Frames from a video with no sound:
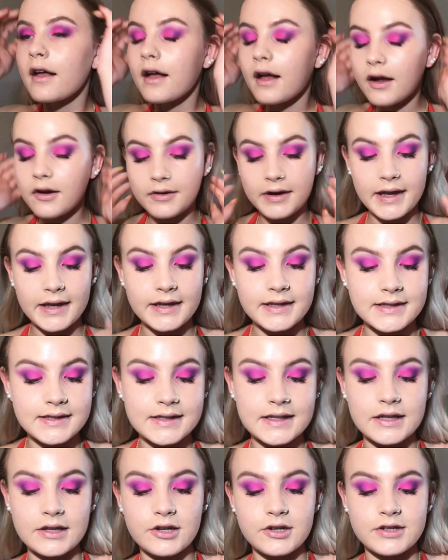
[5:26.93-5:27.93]
All right,
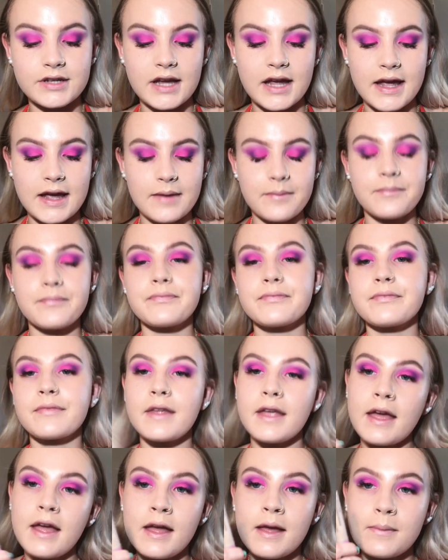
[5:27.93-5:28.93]
concealer time.
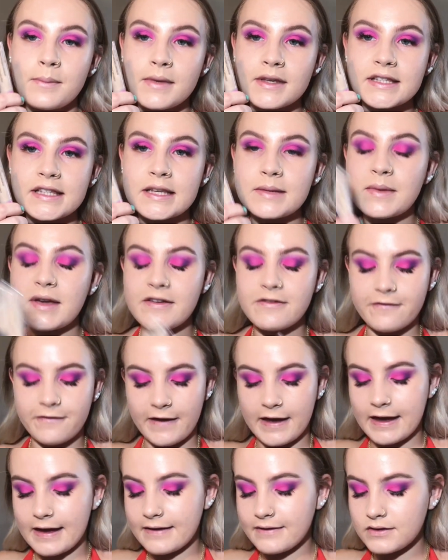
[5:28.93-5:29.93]
Mixing my
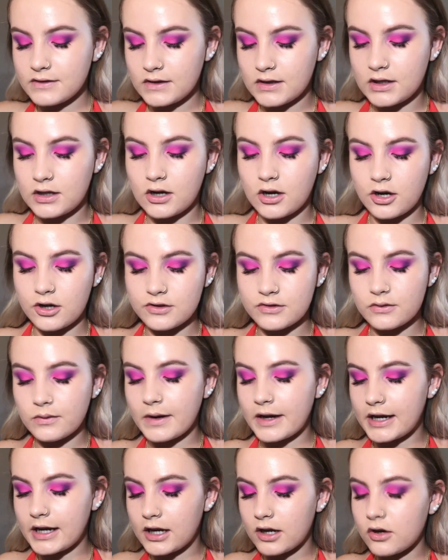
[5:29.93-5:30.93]
faves, the NARS
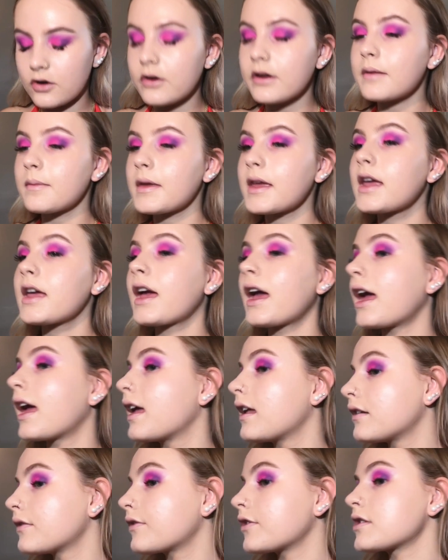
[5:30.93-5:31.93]
Radiant Creamy
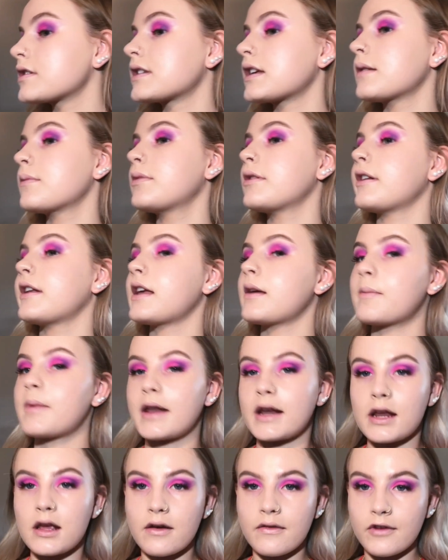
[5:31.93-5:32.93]
and First Aid Beauty
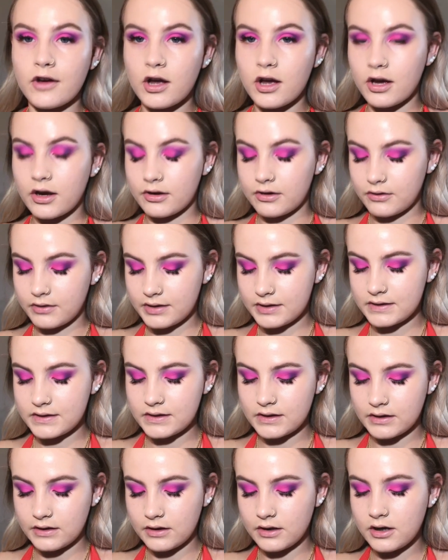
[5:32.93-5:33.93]
Bendy Avocado
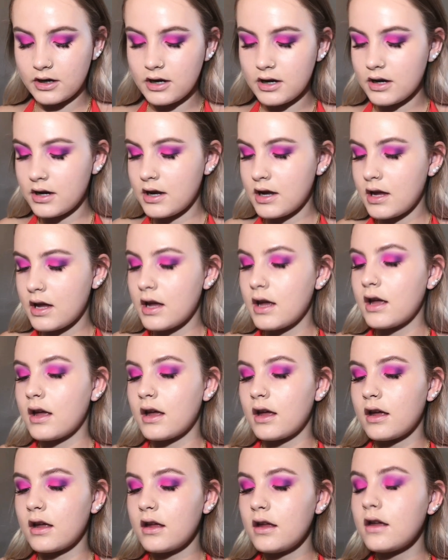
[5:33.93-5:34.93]
Concealer.
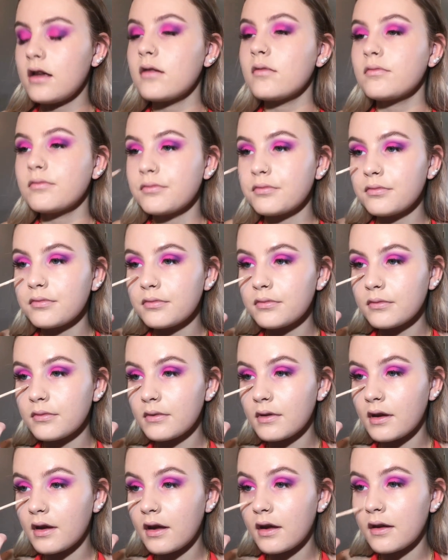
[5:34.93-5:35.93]

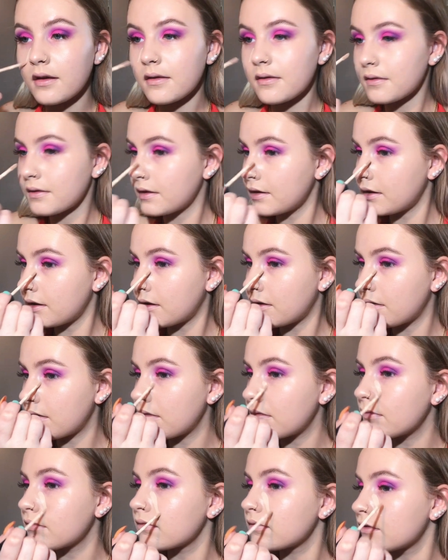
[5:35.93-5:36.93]
Yeah, you
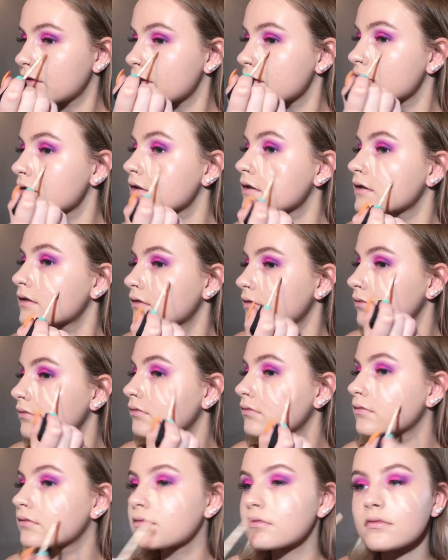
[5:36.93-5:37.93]
know, just
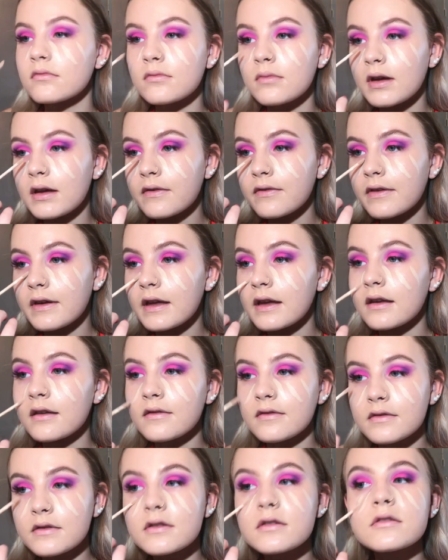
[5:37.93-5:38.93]
my
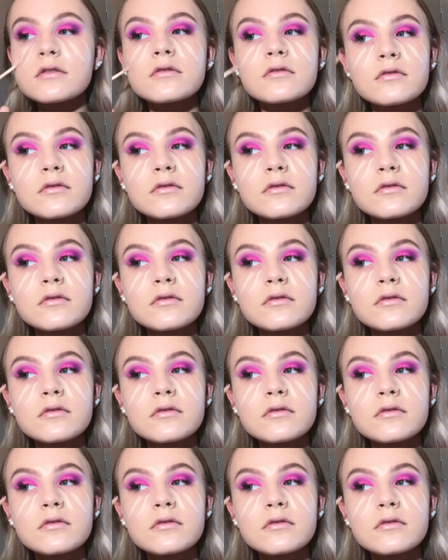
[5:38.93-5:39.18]
faves.